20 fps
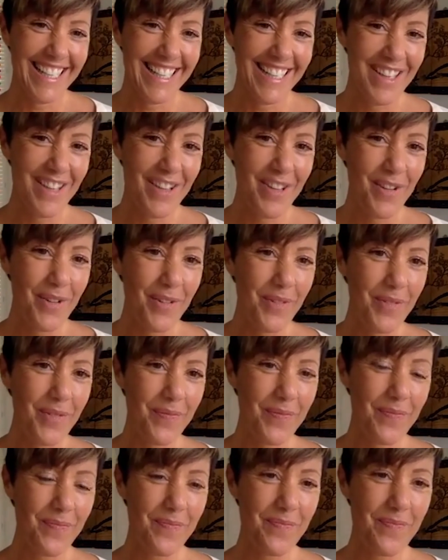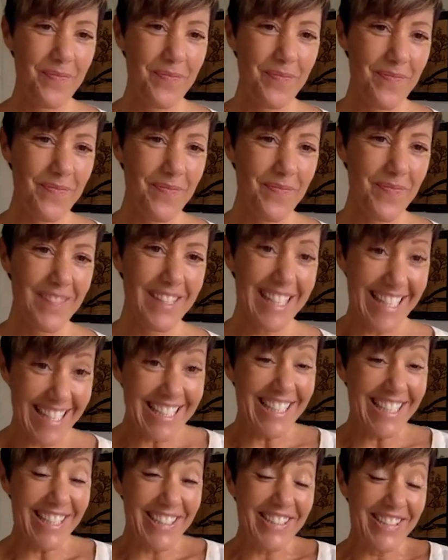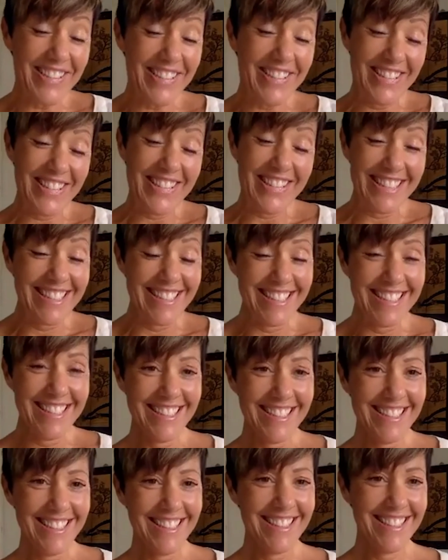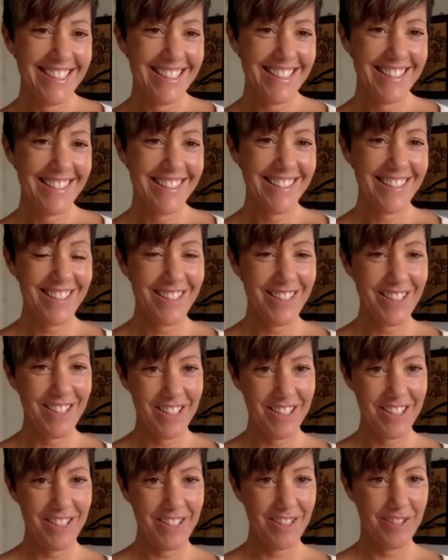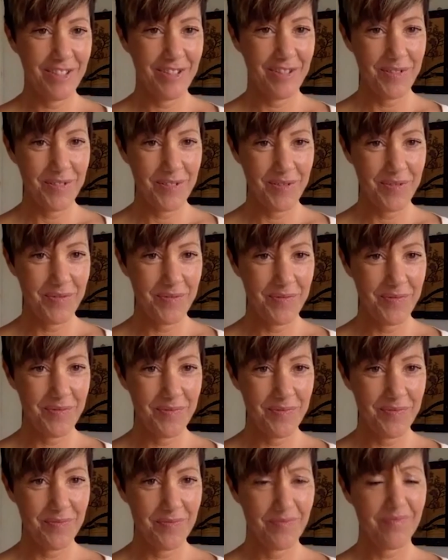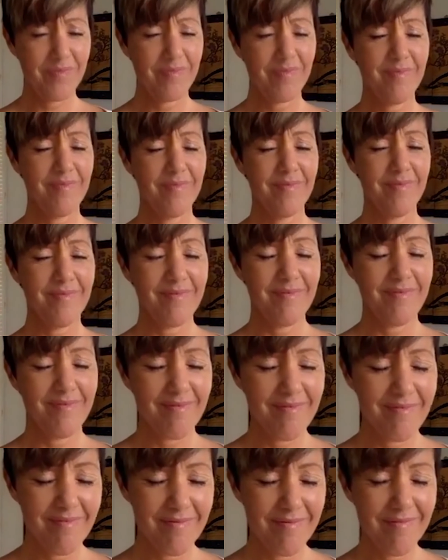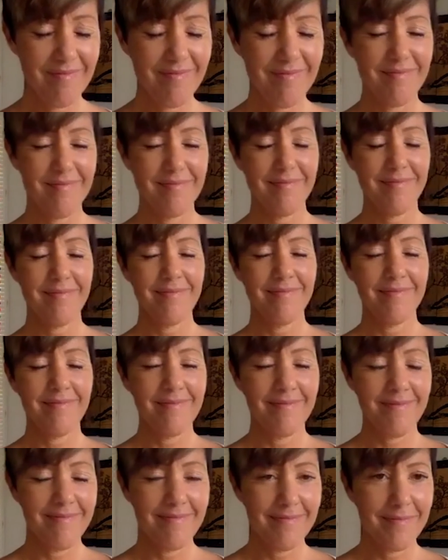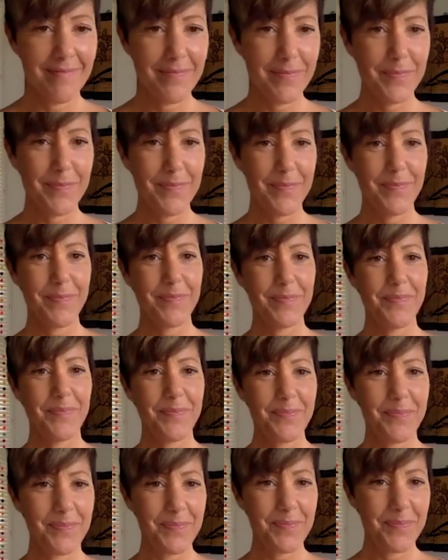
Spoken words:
(not speaking)